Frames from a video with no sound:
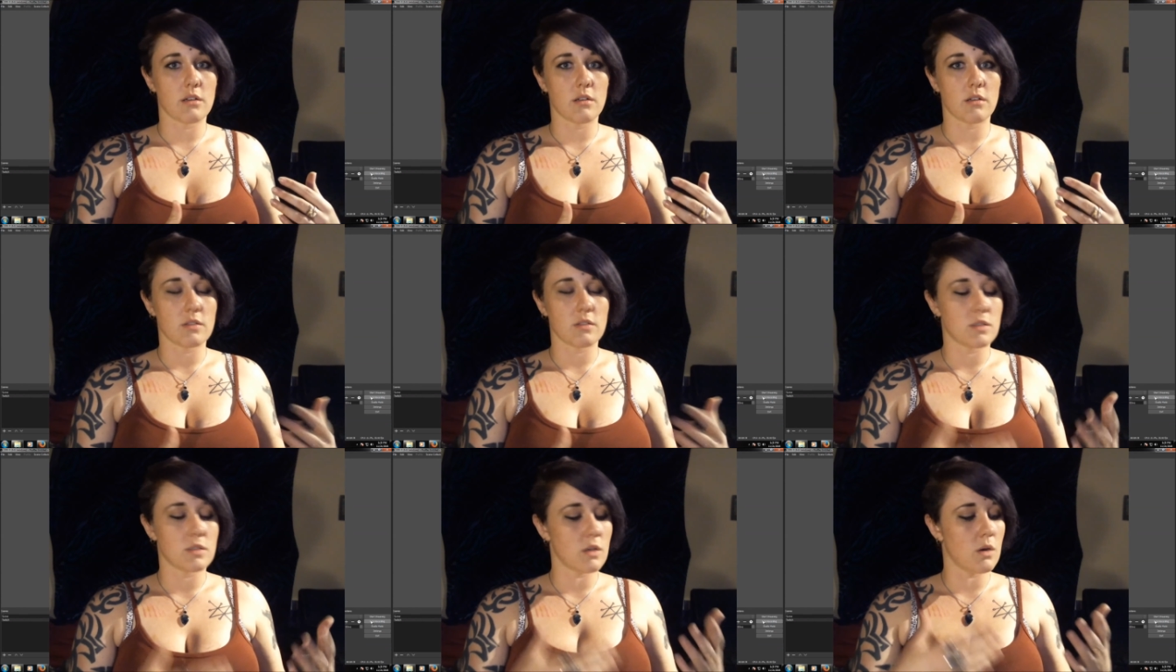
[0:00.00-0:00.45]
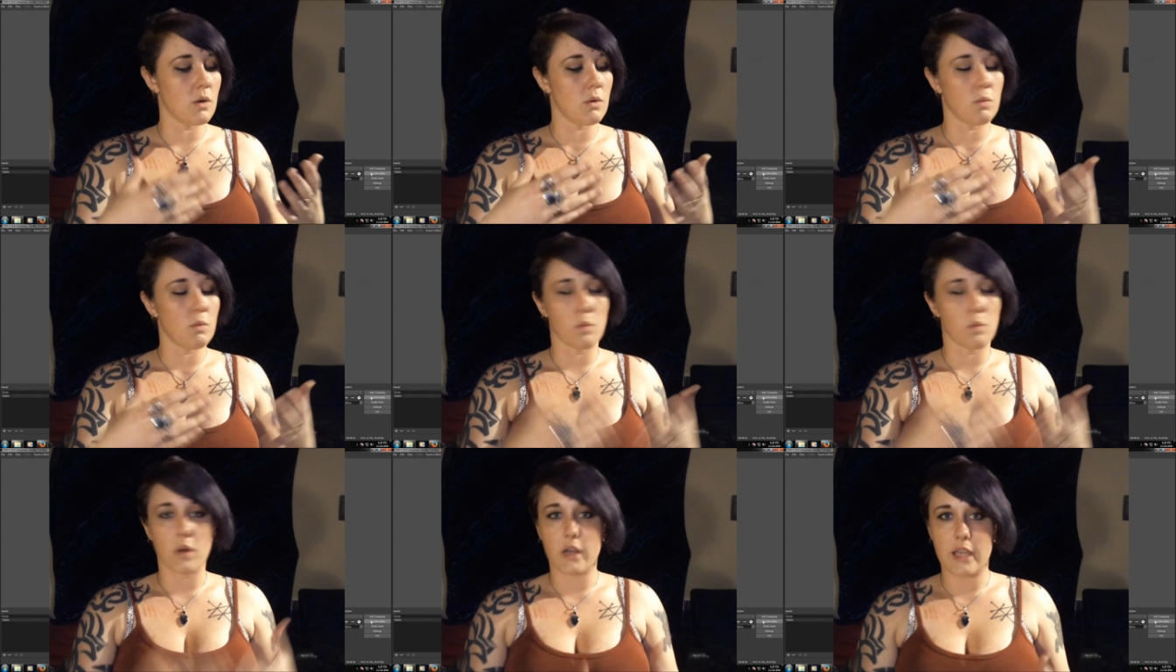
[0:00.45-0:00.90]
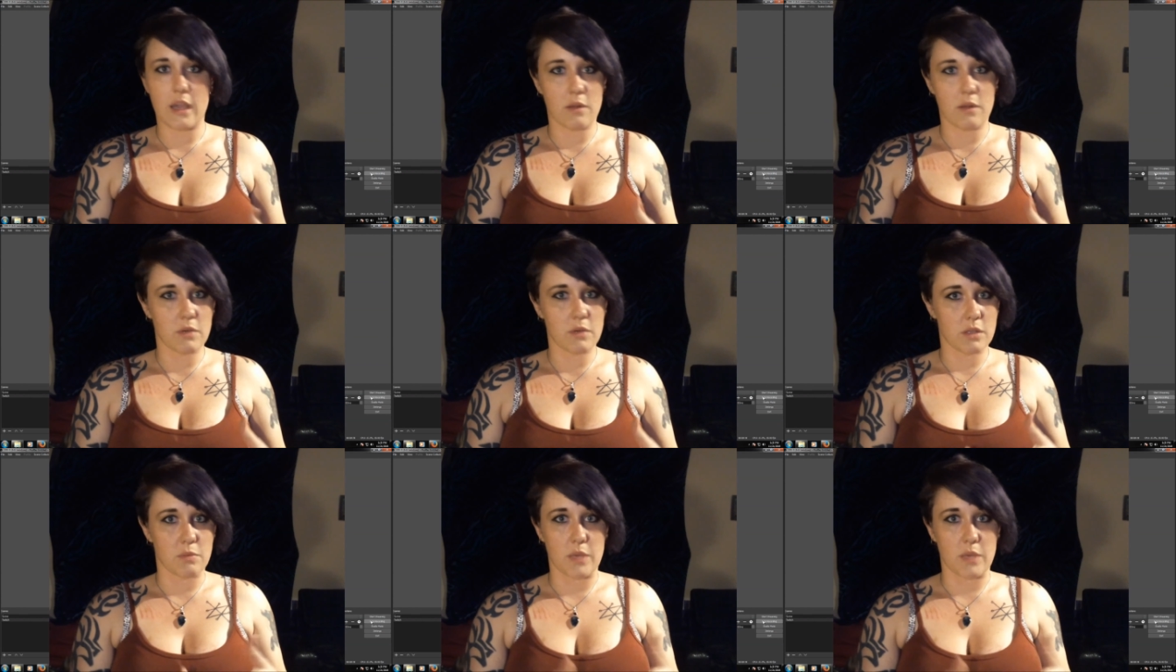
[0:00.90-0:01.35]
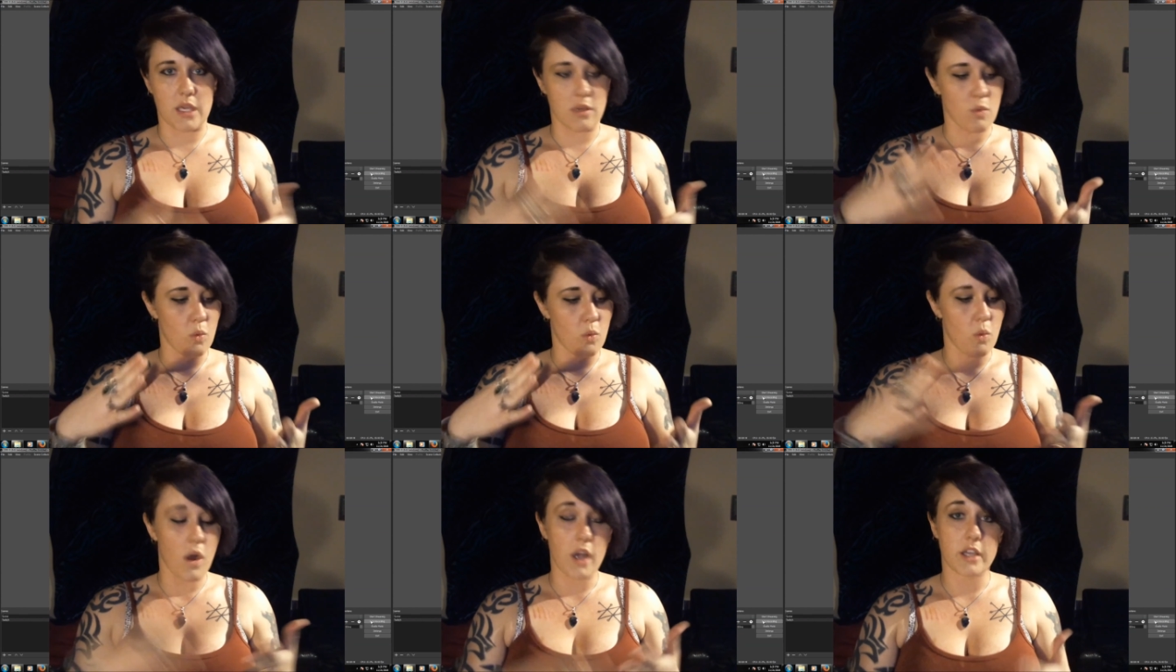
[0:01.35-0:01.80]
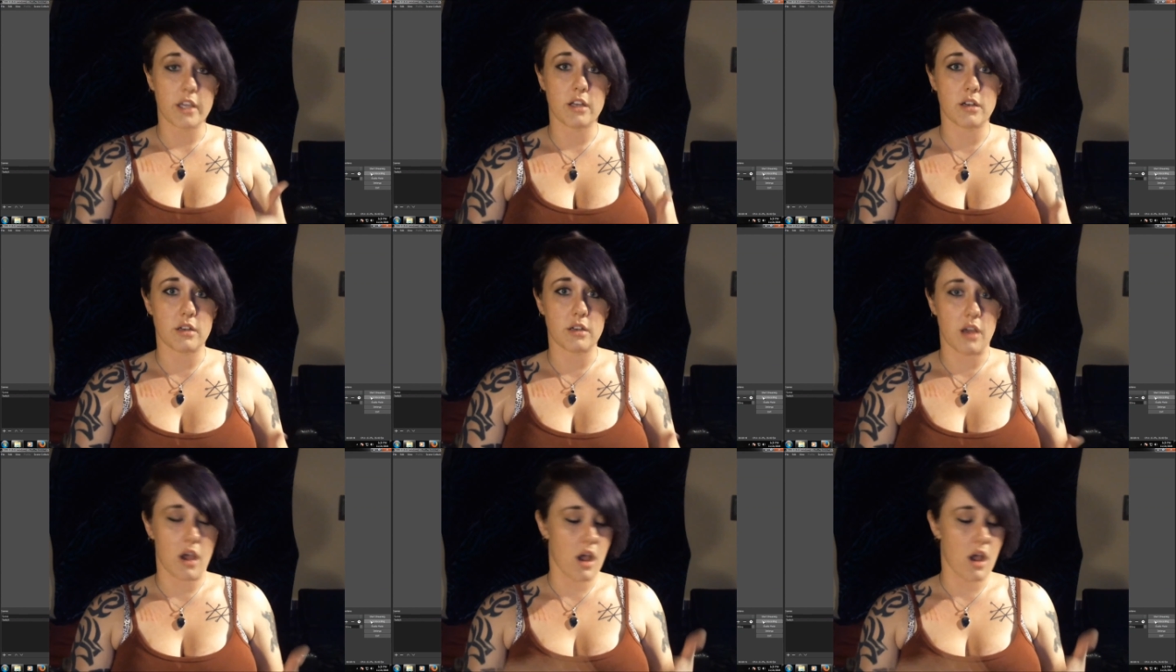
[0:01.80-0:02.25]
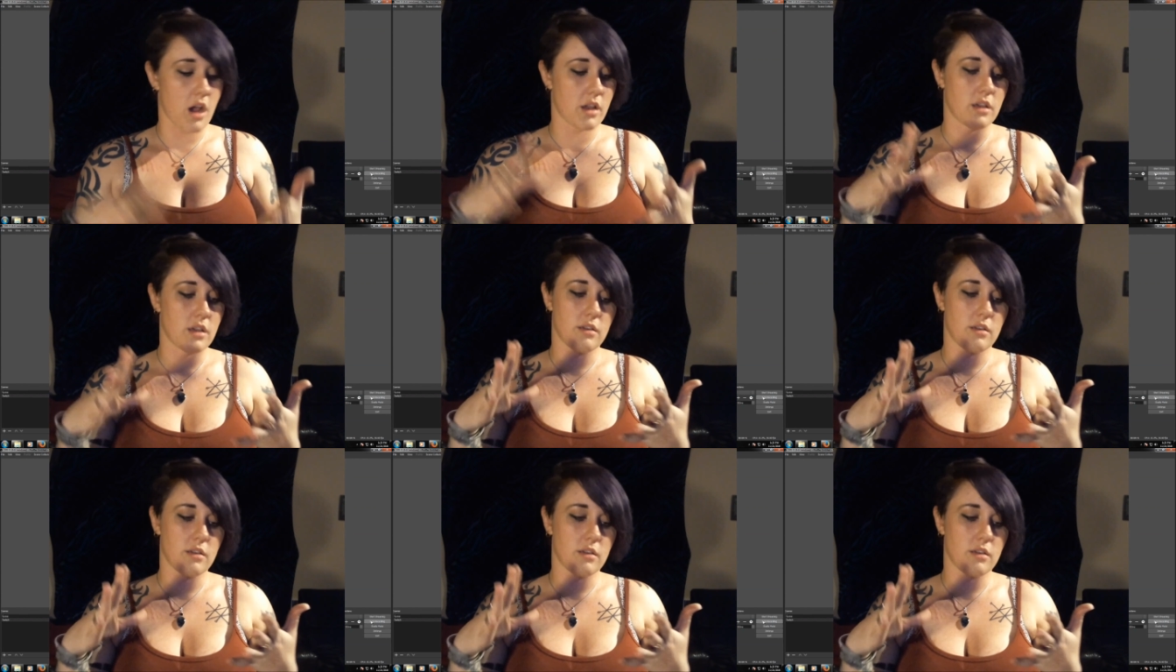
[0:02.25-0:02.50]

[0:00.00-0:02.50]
So work out with me, walk your dog,